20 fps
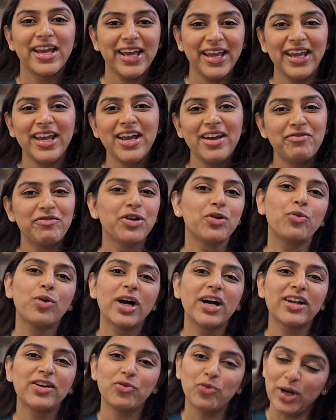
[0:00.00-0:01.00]
Hey
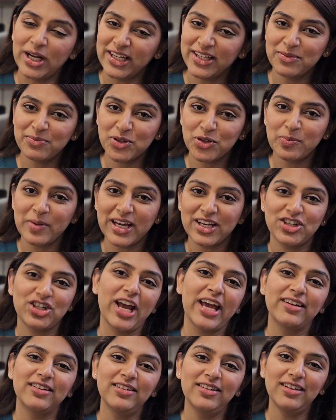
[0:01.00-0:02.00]
everyone, welcome to my
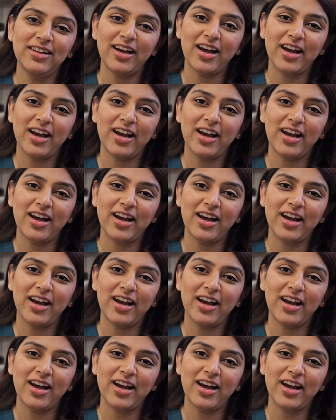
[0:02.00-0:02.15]
channel.